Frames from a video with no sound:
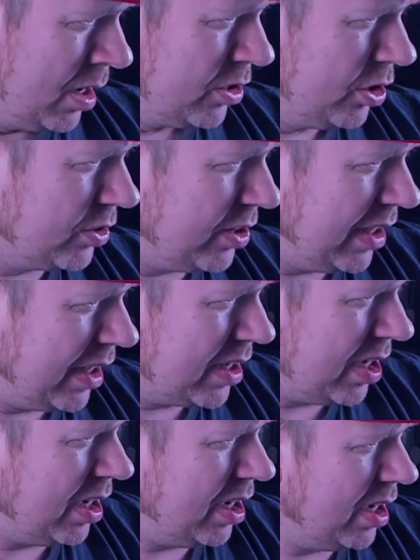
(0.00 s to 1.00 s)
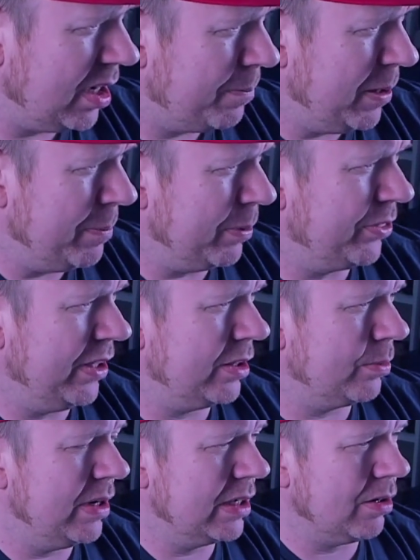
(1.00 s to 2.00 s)
Do you think people think
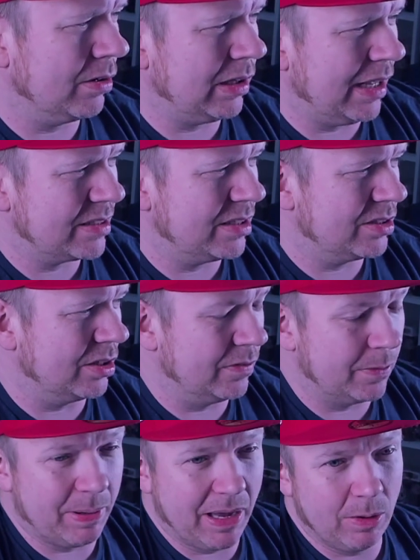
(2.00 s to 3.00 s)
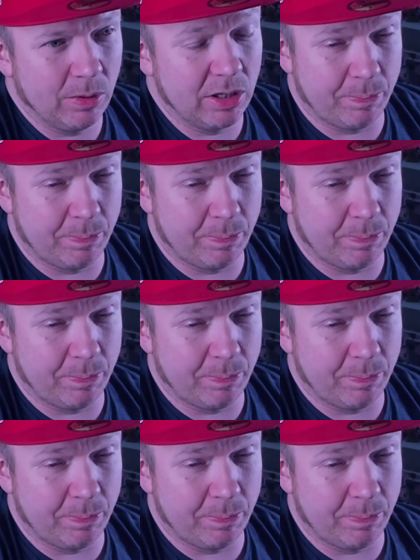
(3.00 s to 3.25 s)
the recon class is overpowered?